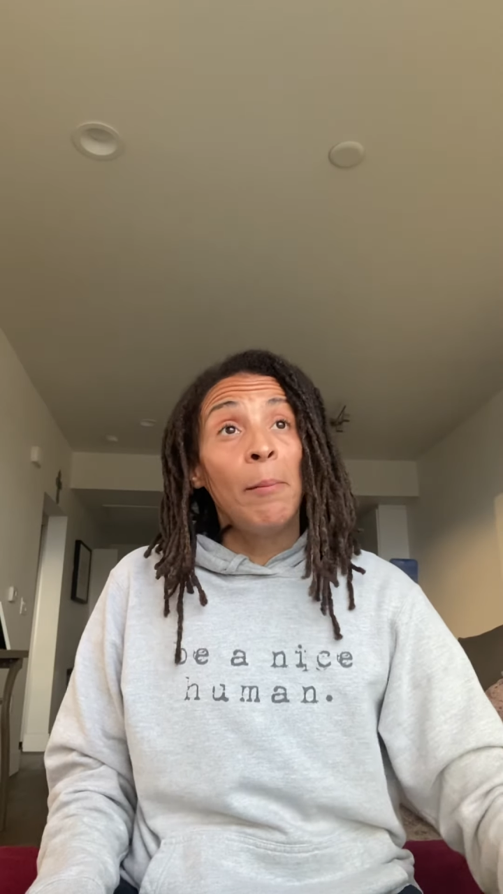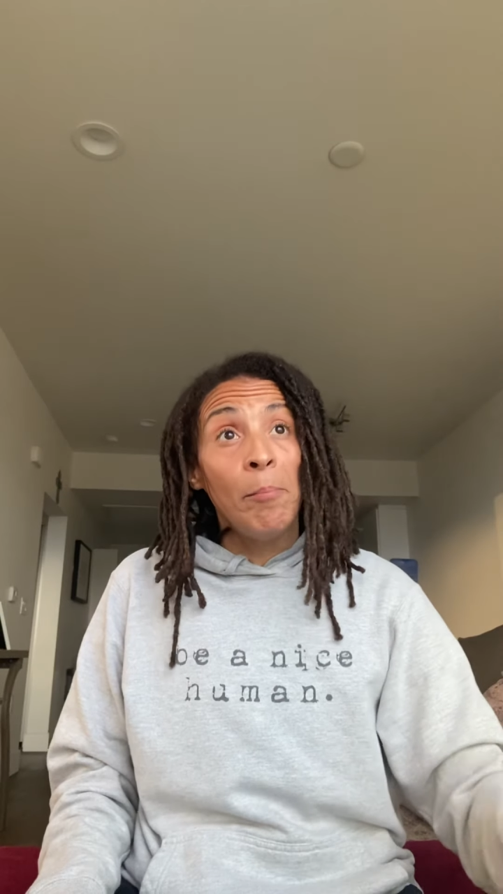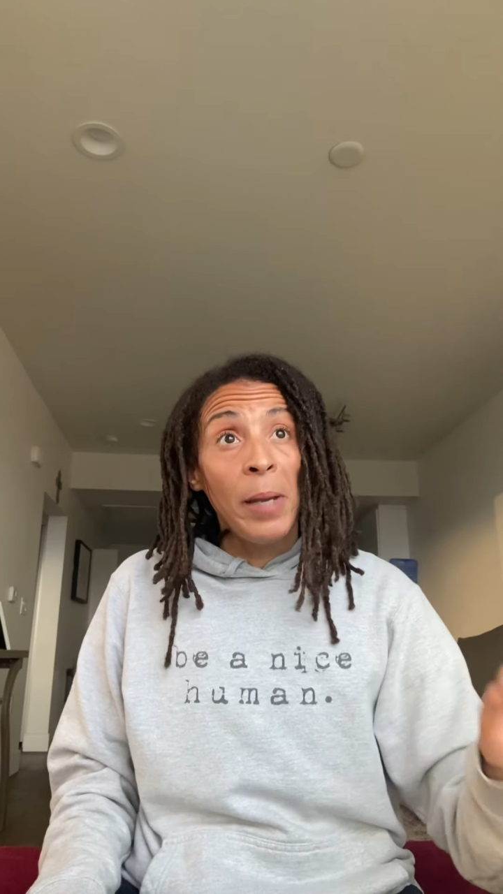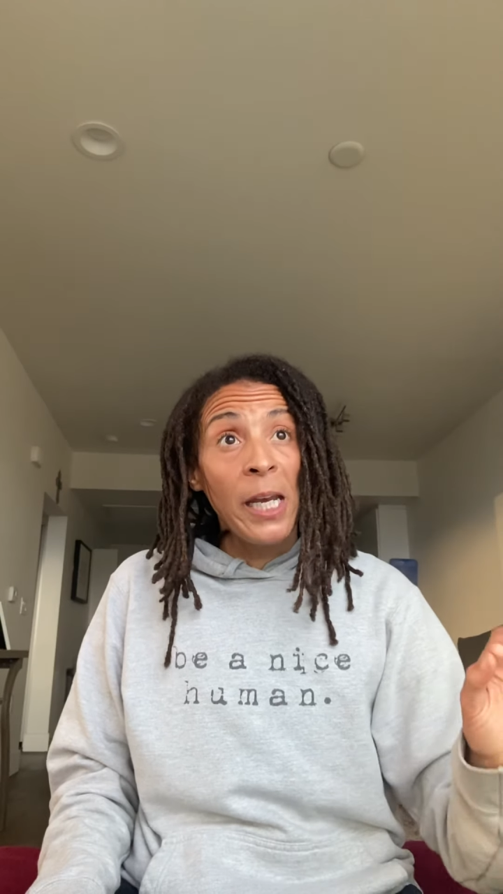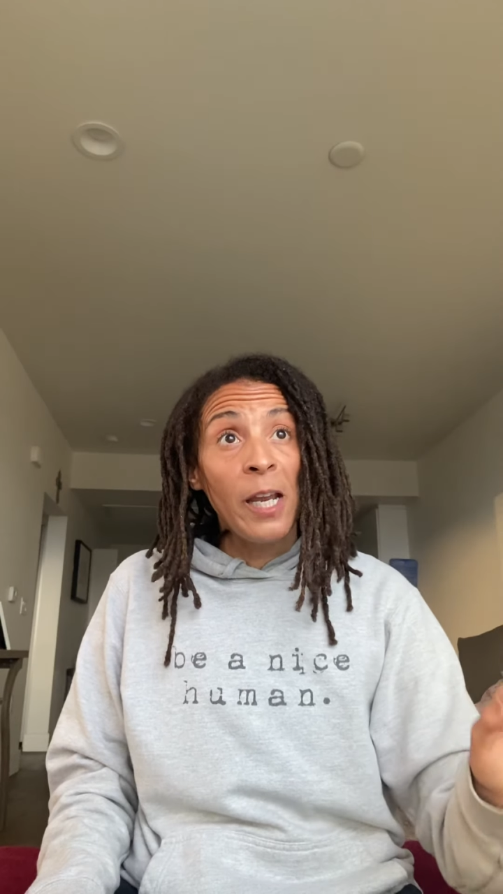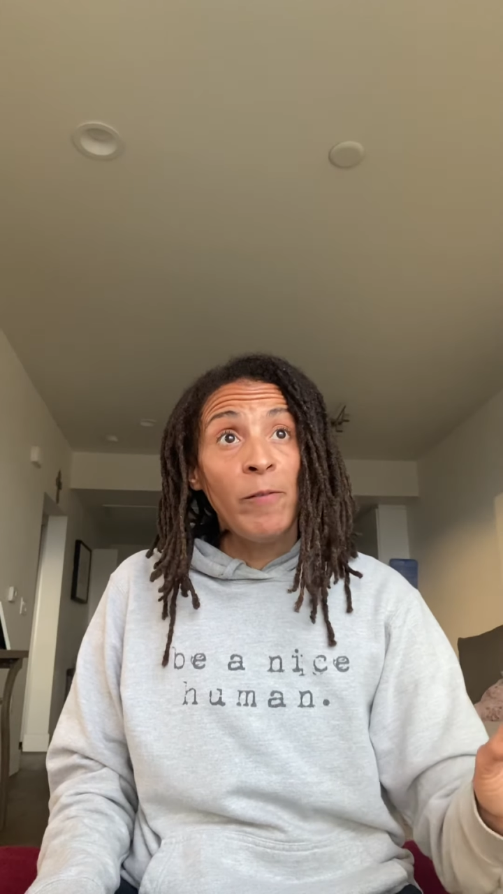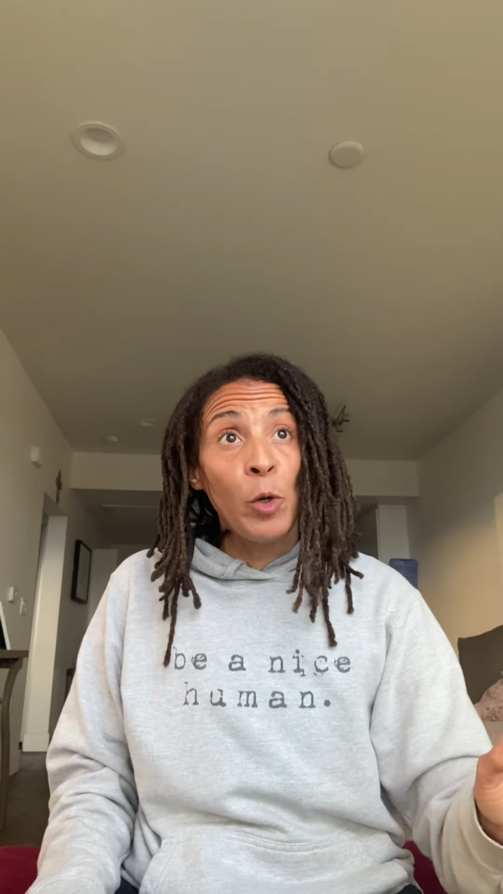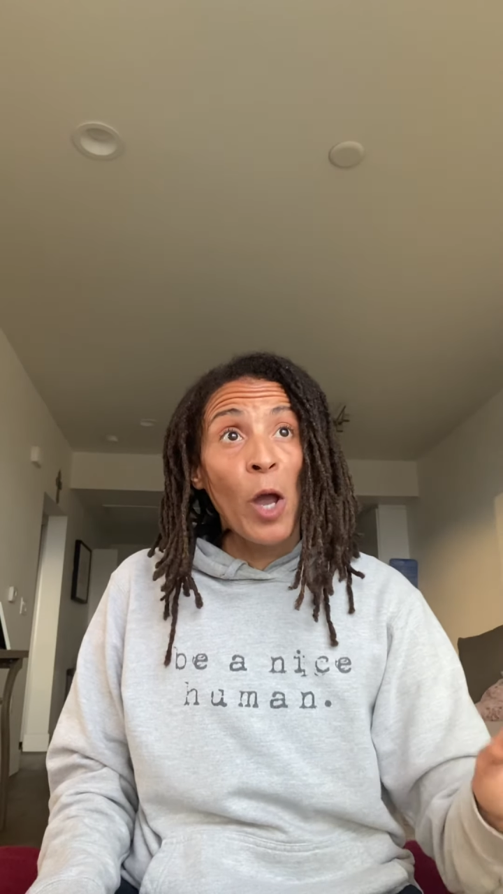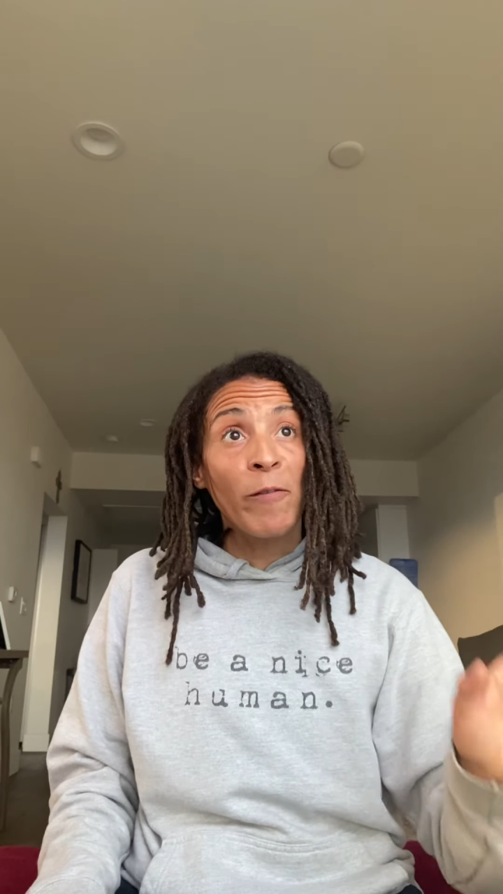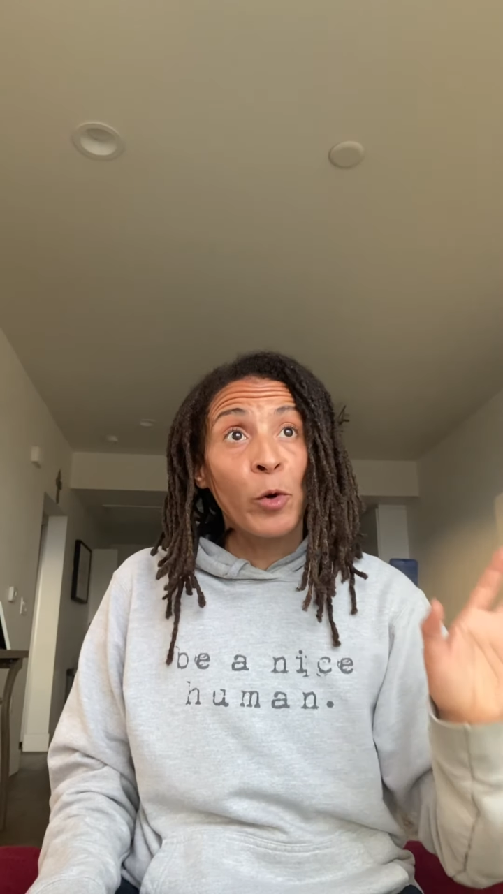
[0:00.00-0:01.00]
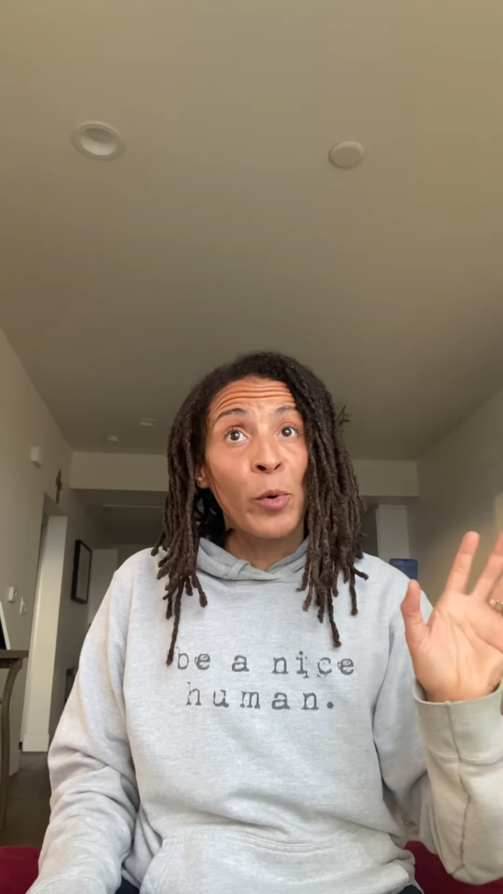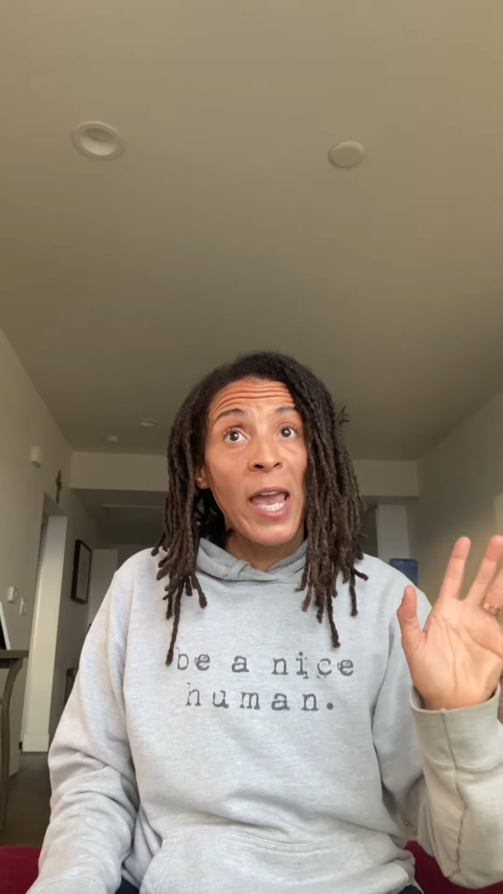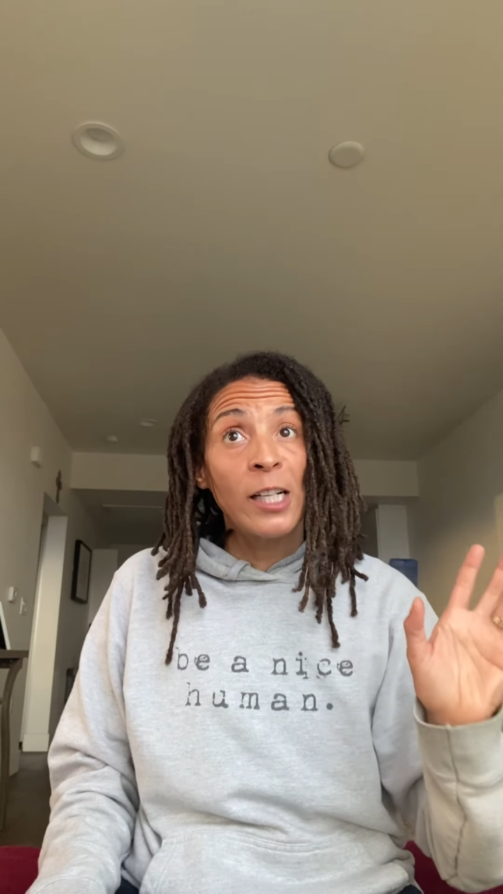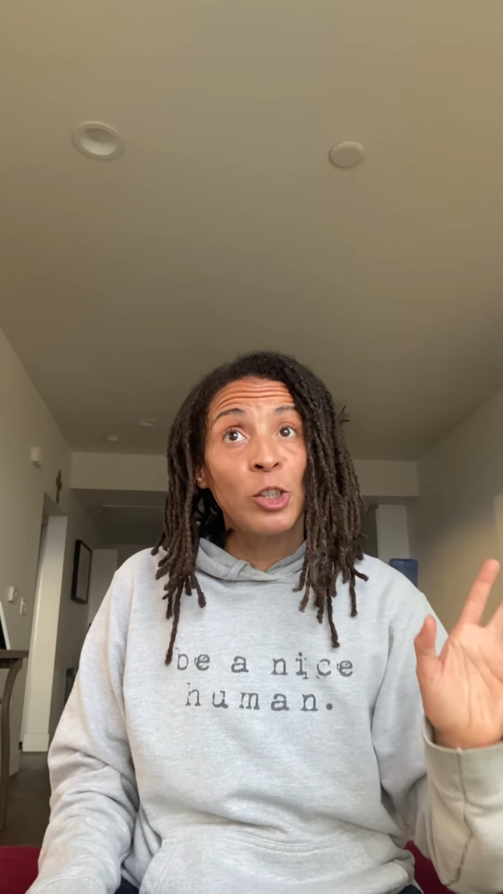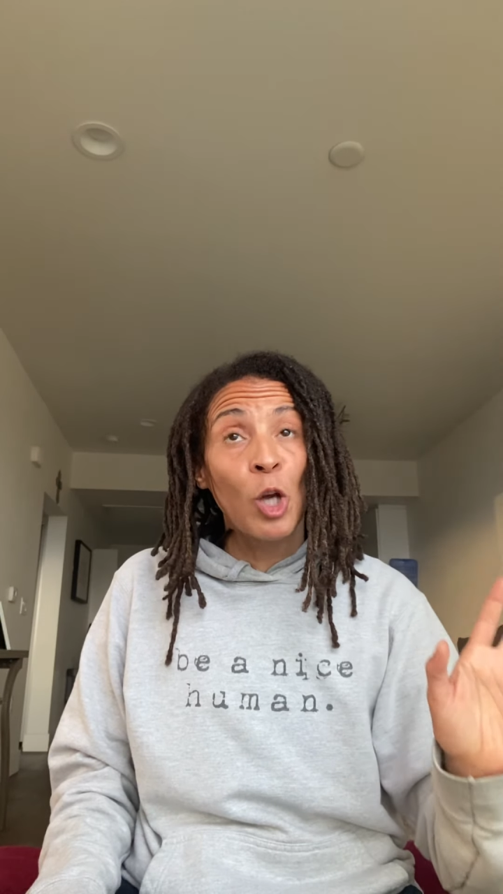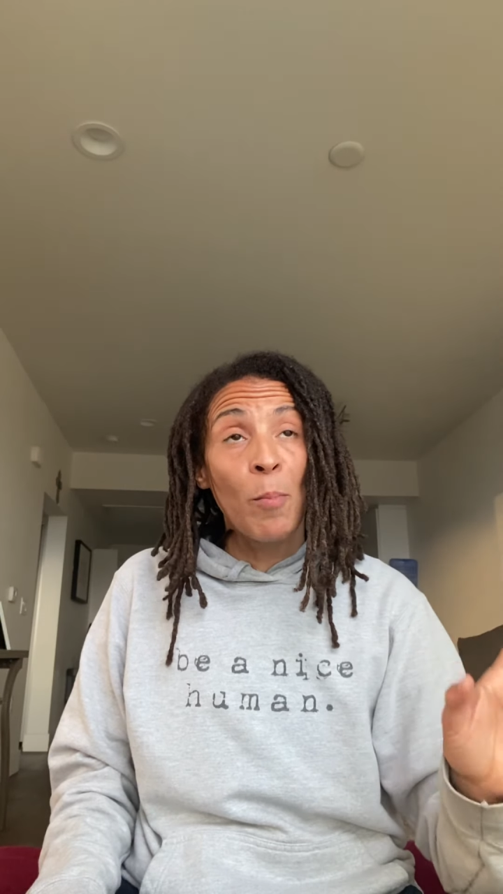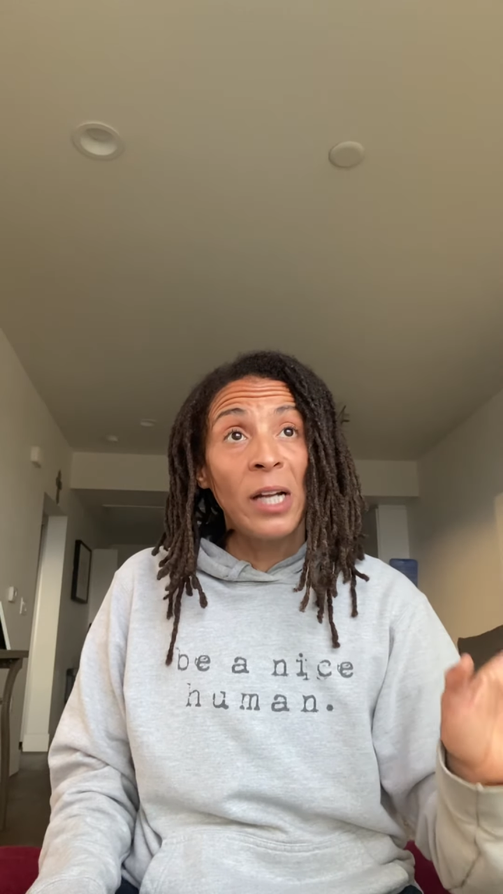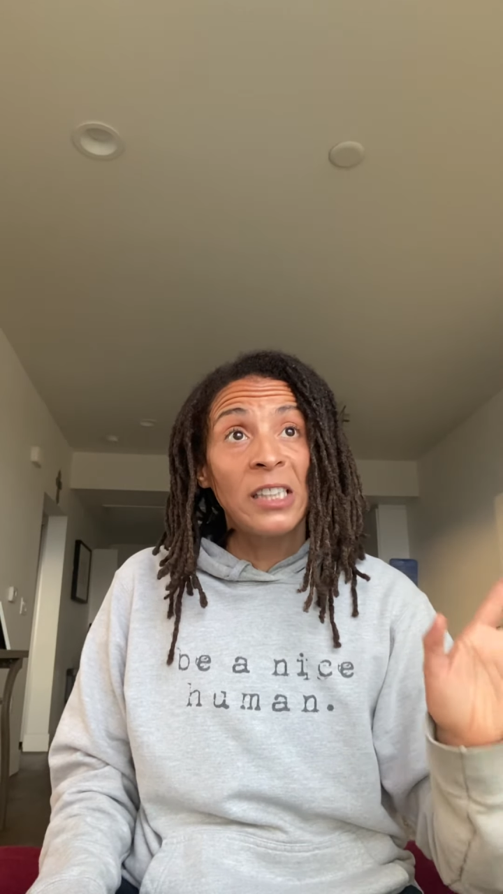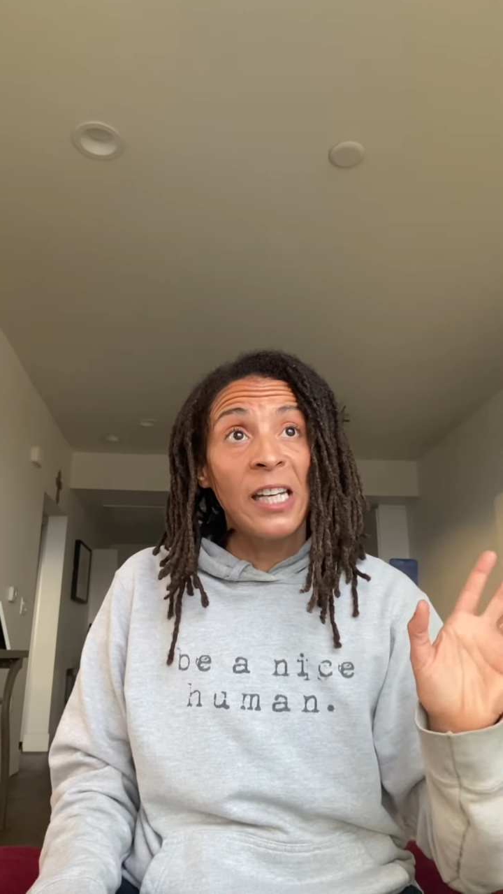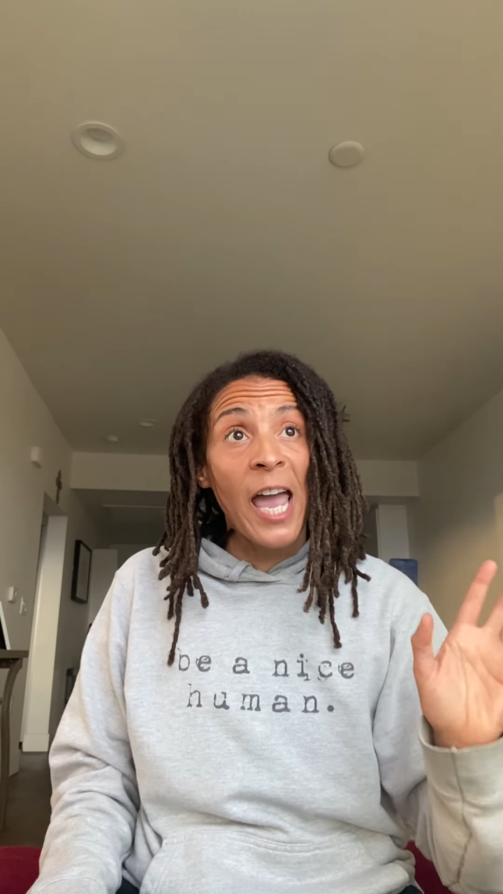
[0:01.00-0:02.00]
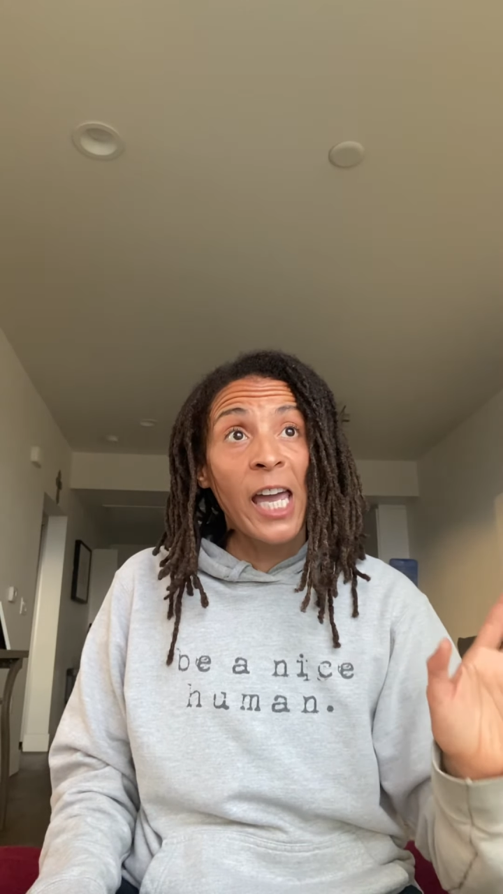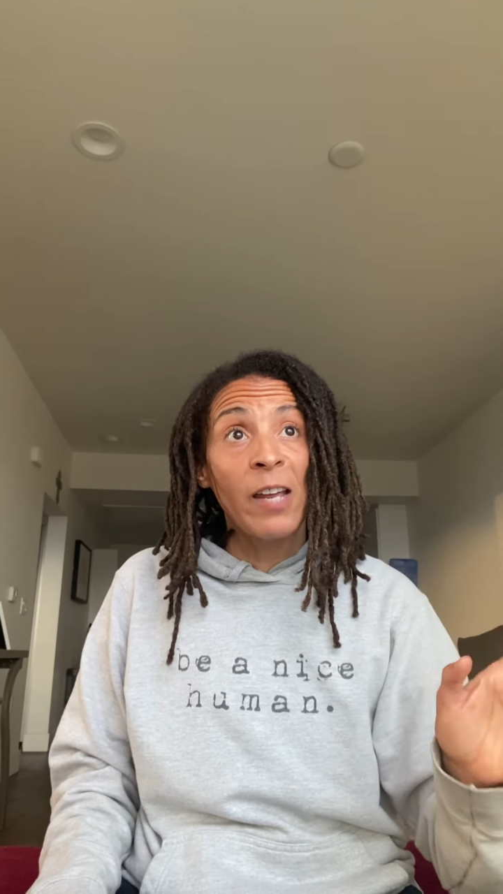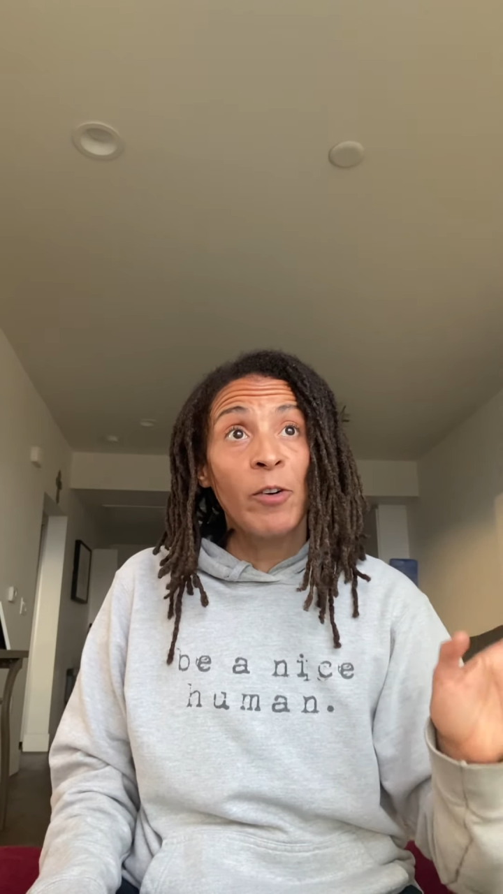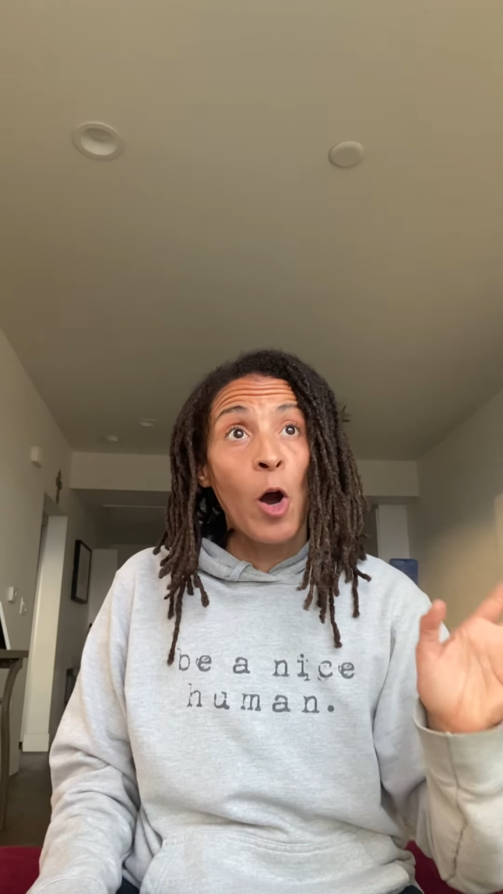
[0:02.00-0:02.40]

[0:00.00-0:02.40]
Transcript: Many of you have created so much negative